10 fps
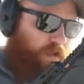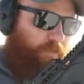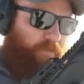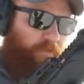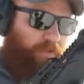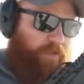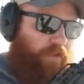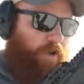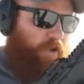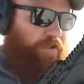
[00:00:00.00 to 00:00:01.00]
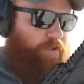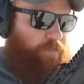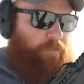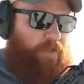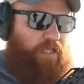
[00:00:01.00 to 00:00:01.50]
I'm a fairly large
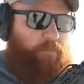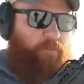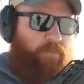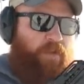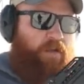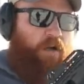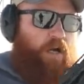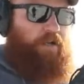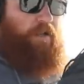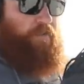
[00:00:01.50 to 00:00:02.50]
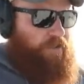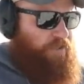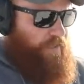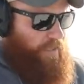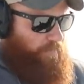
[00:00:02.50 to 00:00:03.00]
human being. Another
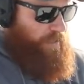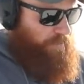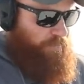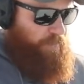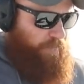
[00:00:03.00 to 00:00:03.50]
issue that I ran into